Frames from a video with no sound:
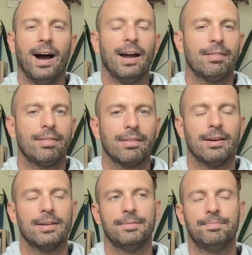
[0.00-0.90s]

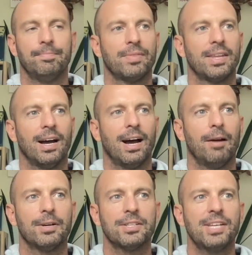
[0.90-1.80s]

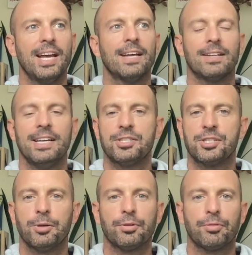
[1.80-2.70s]
I want to say at
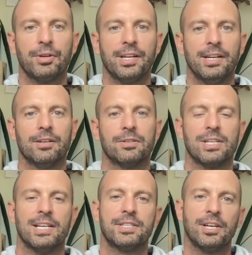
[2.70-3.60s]
least 2 or 3
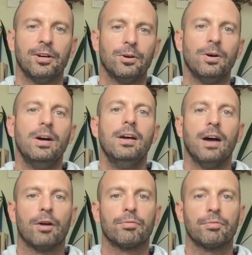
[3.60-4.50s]
years until
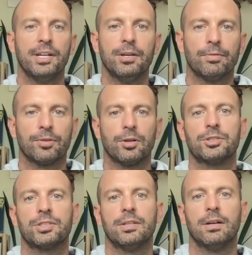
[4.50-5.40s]
a real
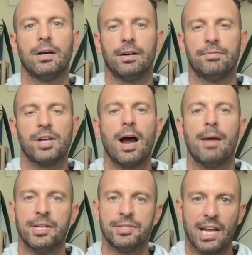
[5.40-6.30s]
version of
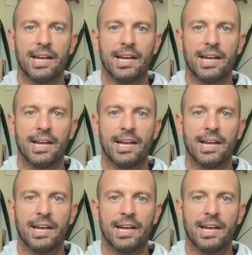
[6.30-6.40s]
Diamonds,